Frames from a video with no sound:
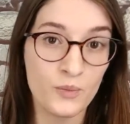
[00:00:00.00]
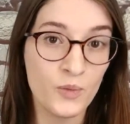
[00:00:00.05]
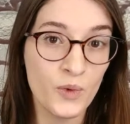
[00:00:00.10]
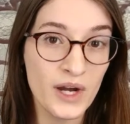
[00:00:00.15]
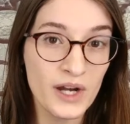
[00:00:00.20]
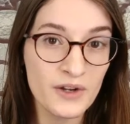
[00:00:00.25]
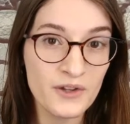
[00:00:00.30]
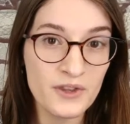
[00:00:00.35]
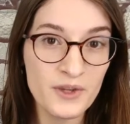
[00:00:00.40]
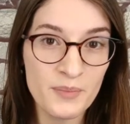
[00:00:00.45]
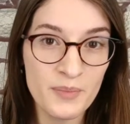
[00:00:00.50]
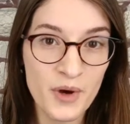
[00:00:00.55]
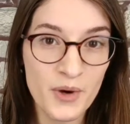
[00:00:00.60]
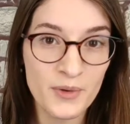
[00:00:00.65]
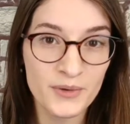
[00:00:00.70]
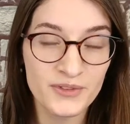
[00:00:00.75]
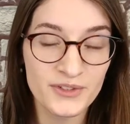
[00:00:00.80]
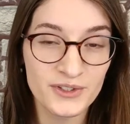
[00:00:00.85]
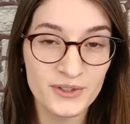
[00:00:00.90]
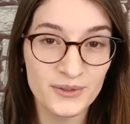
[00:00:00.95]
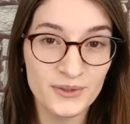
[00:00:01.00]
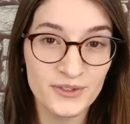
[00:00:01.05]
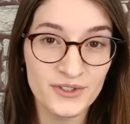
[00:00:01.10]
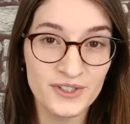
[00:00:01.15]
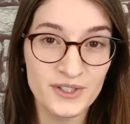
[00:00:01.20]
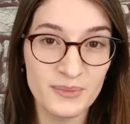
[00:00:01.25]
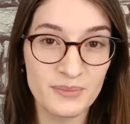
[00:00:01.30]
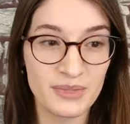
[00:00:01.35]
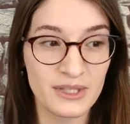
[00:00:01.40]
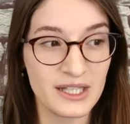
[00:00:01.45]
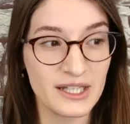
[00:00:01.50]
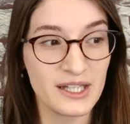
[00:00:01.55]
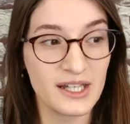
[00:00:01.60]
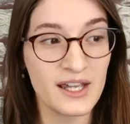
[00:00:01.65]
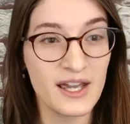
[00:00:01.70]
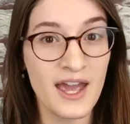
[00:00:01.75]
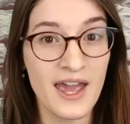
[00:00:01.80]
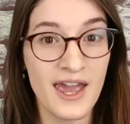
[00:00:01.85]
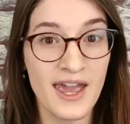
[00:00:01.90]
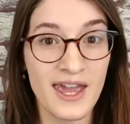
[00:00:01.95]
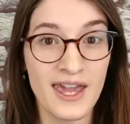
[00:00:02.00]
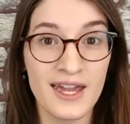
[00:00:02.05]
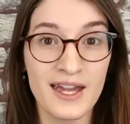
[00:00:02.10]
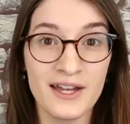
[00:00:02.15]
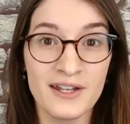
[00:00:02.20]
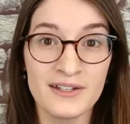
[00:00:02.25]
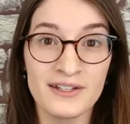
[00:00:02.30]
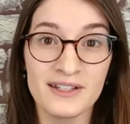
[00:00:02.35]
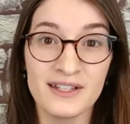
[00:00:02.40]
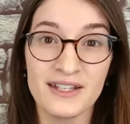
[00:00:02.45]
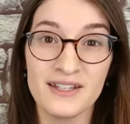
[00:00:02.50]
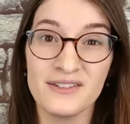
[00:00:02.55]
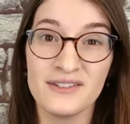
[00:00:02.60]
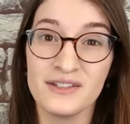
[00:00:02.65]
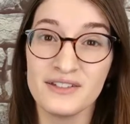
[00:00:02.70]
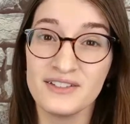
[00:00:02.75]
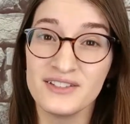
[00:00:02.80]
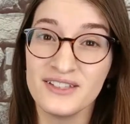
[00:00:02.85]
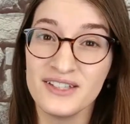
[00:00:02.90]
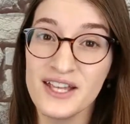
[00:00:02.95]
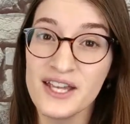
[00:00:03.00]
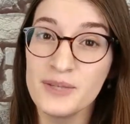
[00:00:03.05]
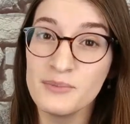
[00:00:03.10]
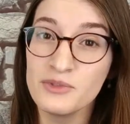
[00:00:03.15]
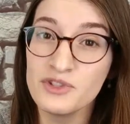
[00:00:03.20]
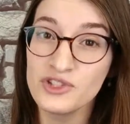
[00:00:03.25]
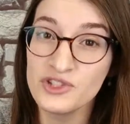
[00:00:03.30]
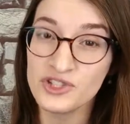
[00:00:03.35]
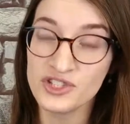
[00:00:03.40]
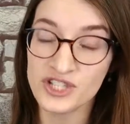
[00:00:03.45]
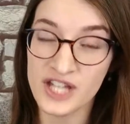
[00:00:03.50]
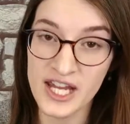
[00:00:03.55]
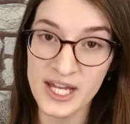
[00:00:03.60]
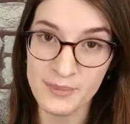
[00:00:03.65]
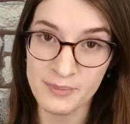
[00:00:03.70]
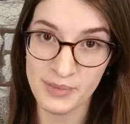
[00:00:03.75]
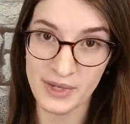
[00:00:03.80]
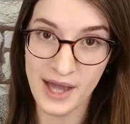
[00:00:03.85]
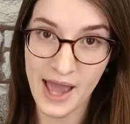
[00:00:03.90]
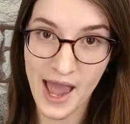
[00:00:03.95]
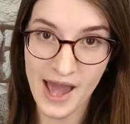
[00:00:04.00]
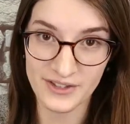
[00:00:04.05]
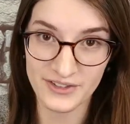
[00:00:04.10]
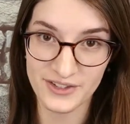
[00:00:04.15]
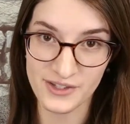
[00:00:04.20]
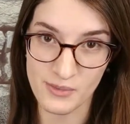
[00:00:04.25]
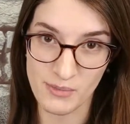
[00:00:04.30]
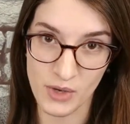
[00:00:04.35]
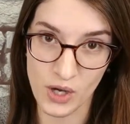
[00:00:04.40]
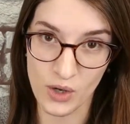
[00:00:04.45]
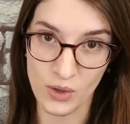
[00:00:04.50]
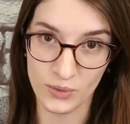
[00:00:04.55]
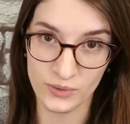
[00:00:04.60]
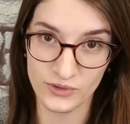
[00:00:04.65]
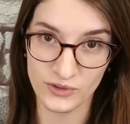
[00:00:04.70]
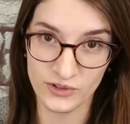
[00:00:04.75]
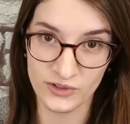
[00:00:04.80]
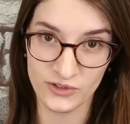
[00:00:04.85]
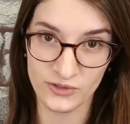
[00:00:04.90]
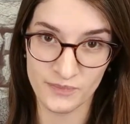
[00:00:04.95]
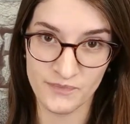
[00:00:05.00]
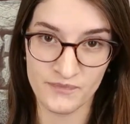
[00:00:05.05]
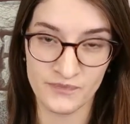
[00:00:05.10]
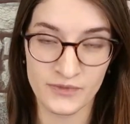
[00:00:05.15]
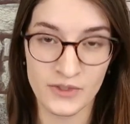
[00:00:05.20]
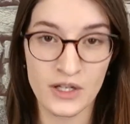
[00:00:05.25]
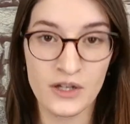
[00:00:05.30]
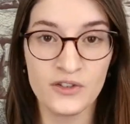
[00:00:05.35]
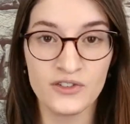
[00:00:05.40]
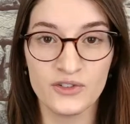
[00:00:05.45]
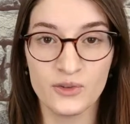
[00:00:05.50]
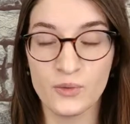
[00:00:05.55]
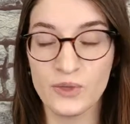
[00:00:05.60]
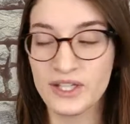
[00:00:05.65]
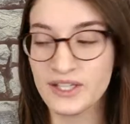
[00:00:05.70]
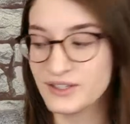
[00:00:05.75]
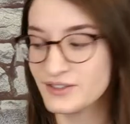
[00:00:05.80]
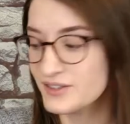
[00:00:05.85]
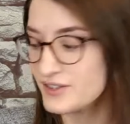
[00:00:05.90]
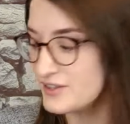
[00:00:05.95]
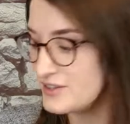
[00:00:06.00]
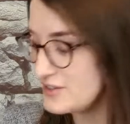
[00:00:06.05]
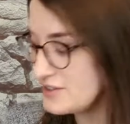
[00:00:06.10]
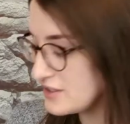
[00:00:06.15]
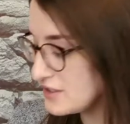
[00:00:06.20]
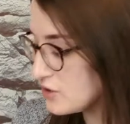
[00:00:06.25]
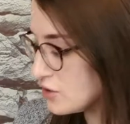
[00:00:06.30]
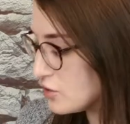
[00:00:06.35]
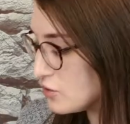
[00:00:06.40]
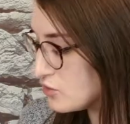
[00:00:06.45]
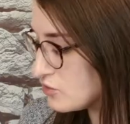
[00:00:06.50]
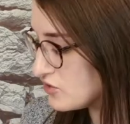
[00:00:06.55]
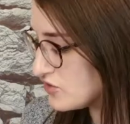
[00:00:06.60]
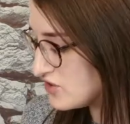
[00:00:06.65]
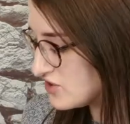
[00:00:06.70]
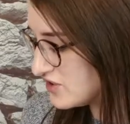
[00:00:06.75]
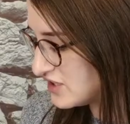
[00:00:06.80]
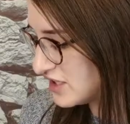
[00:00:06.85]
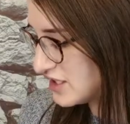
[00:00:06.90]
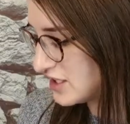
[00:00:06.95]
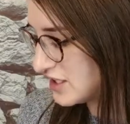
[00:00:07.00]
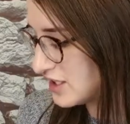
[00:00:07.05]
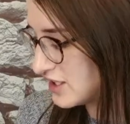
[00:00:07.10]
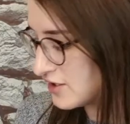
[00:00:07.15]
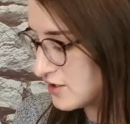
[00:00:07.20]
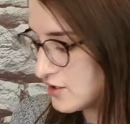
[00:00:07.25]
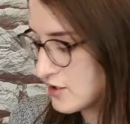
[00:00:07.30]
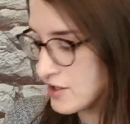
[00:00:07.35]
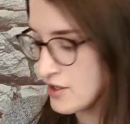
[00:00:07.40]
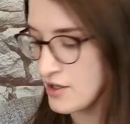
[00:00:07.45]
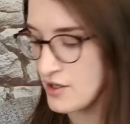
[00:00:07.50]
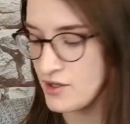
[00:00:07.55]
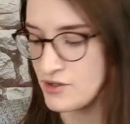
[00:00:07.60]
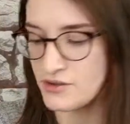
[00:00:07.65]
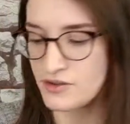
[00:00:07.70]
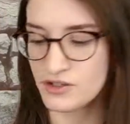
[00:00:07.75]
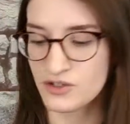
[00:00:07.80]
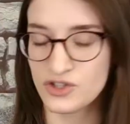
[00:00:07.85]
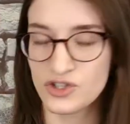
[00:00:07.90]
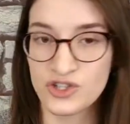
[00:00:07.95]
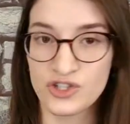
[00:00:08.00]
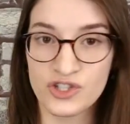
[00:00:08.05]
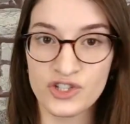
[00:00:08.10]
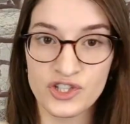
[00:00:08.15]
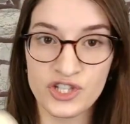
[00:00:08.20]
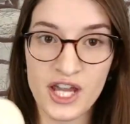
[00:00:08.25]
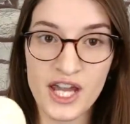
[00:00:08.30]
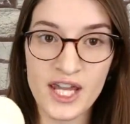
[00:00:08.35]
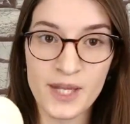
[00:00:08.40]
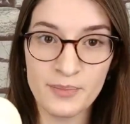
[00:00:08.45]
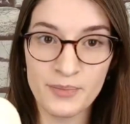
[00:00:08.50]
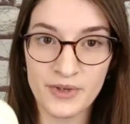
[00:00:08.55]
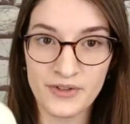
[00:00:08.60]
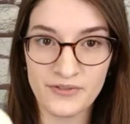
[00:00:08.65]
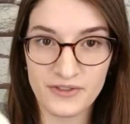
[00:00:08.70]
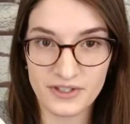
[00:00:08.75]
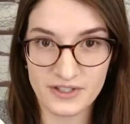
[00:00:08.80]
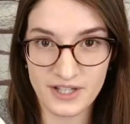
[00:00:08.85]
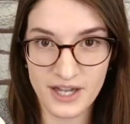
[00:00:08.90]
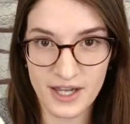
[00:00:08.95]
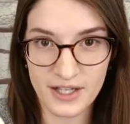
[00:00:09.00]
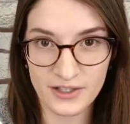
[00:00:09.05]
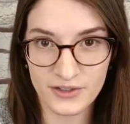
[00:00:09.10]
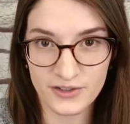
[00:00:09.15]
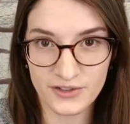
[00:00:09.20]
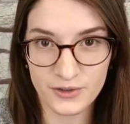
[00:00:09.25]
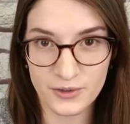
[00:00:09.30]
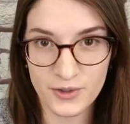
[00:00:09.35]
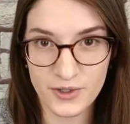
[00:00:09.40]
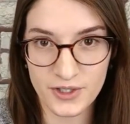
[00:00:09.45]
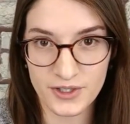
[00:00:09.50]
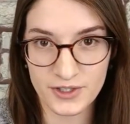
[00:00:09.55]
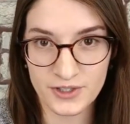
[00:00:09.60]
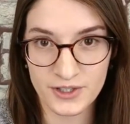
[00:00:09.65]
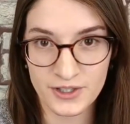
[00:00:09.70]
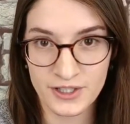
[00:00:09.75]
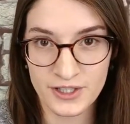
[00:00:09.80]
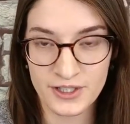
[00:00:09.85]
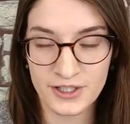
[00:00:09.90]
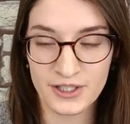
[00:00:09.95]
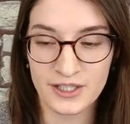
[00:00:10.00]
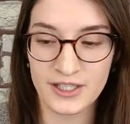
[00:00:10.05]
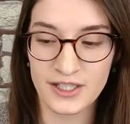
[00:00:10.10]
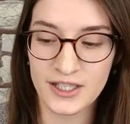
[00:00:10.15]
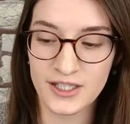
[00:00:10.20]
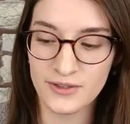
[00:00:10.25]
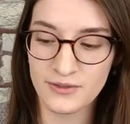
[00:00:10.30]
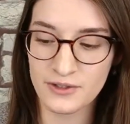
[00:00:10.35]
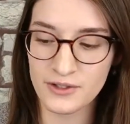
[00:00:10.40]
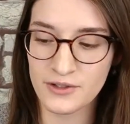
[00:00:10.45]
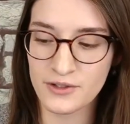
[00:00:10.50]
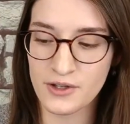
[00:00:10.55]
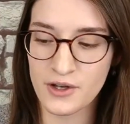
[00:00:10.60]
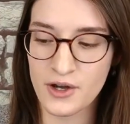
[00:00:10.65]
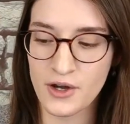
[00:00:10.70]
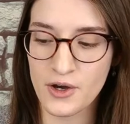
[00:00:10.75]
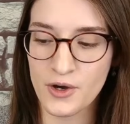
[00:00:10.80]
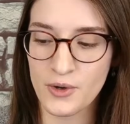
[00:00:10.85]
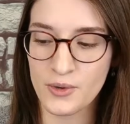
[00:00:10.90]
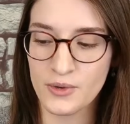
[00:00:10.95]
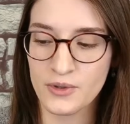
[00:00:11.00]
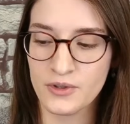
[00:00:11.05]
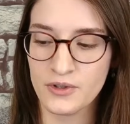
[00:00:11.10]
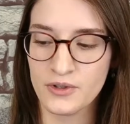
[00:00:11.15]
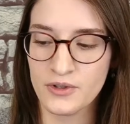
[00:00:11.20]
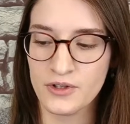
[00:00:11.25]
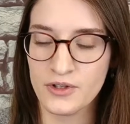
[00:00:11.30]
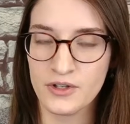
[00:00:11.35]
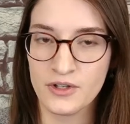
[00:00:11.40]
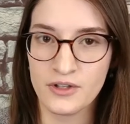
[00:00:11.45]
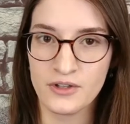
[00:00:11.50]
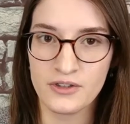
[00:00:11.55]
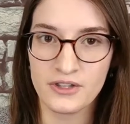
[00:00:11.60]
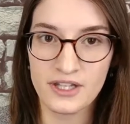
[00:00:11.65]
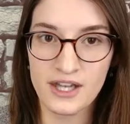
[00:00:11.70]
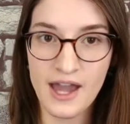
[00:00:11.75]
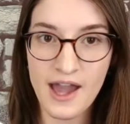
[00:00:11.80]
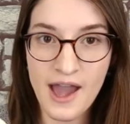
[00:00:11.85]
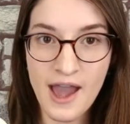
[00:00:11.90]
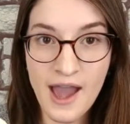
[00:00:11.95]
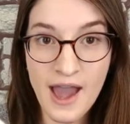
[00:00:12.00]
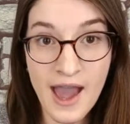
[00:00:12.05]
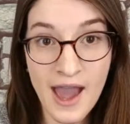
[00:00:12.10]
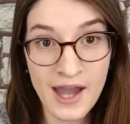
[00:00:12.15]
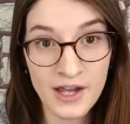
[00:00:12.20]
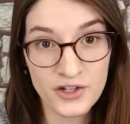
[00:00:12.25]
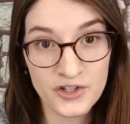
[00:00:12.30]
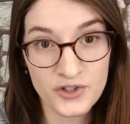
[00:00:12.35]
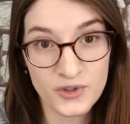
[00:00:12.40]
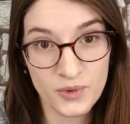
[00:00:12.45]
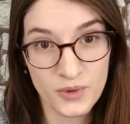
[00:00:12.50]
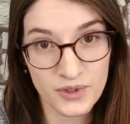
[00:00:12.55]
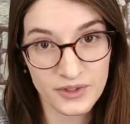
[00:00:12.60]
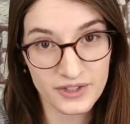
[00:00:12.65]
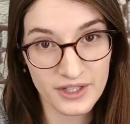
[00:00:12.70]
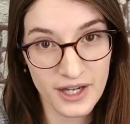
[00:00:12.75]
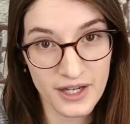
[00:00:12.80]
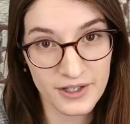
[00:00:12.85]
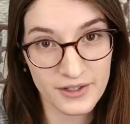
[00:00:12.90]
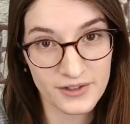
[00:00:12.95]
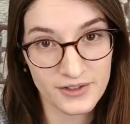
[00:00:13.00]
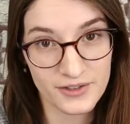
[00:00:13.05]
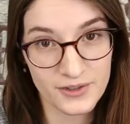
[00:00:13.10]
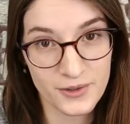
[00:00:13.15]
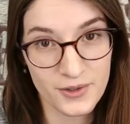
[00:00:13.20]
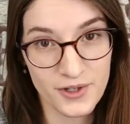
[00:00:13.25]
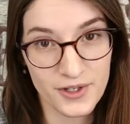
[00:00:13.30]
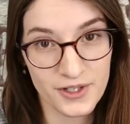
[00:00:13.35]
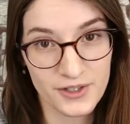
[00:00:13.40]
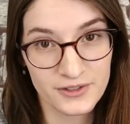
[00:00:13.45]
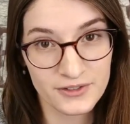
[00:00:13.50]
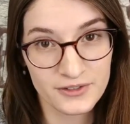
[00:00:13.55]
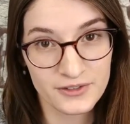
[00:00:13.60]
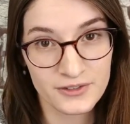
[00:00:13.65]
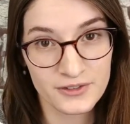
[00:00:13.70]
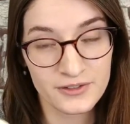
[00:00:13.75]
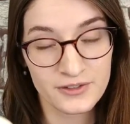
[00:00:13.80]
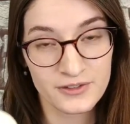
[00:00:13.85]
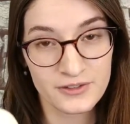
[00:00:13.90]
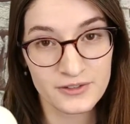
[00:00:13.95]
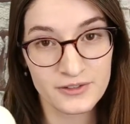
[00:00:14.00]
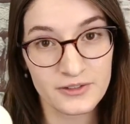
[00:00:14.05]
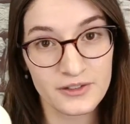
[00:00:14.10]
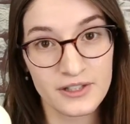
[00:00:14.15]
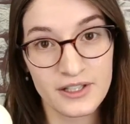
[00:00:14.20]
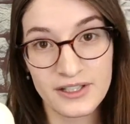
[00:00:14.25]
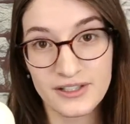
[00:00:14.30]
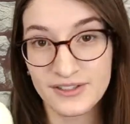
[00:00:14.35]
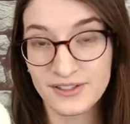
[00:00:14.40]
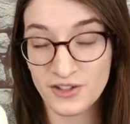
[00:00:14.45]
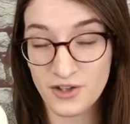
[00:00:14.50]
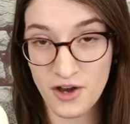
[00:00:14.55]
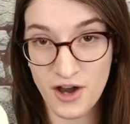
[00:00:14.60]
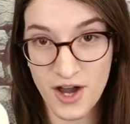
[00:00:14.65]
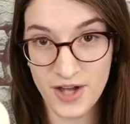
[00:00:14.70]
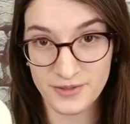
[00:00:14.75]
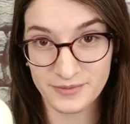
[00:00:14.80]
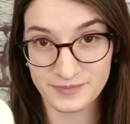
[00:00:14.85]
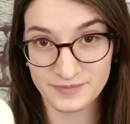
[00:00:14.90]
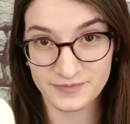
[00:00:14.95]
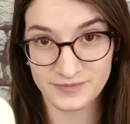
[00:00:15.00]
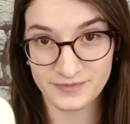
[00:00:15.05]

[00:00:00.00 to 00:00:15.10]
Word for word: where the bones used to be and in the same shape as the bones. So we can still see the shape of the dinosaur, even though the actual dinosaur is gone.